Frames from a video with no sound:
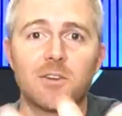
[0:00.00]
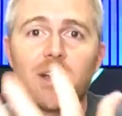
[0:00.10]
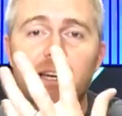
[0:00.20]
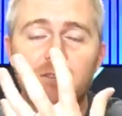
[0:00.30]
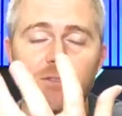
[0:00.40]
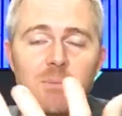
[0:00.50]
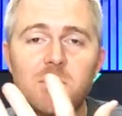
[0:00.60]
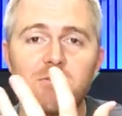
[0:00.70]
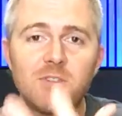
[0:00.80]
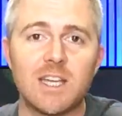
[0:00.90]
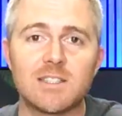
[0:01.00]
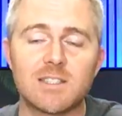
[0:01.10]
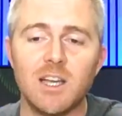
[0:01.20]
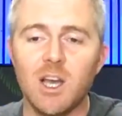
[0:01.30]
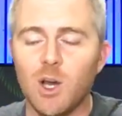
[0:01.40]
like from your face,
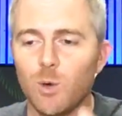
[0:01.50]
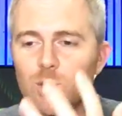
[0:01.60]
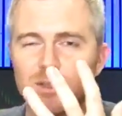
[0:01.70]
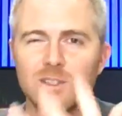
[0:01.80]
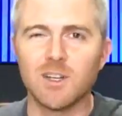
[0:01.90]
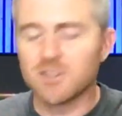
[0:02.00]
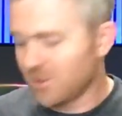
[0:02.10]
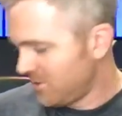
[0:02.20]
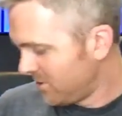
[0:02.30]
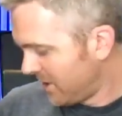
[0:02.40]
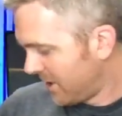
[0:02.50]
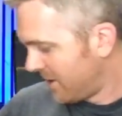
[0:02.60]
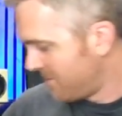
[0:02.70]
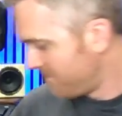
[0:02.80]
which was also uh,